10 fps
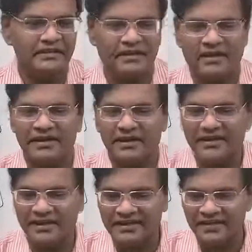are
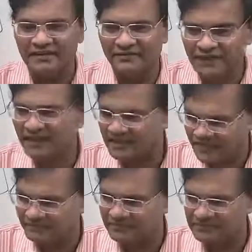connected with the
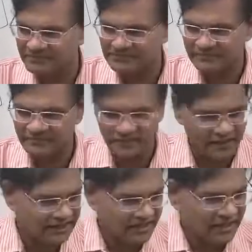crime. They are
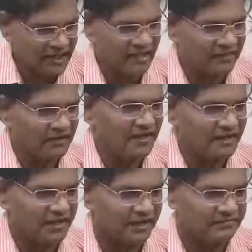not directly involved in the
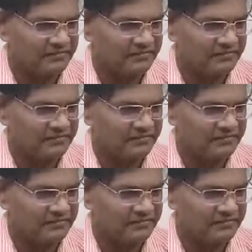crime.